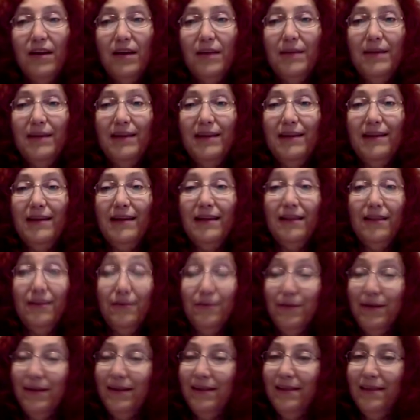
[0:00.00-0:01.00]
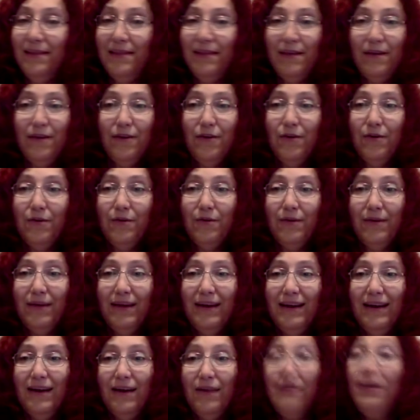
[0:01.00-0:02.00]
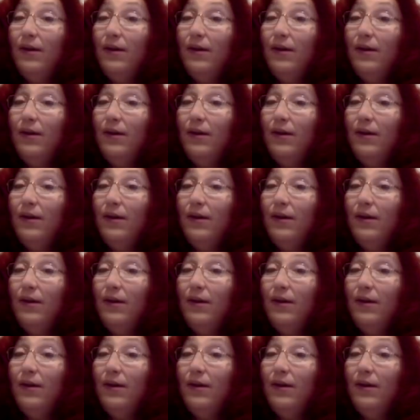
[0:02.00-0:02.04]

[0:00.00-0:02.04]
I mean, at the rate that they're going right now,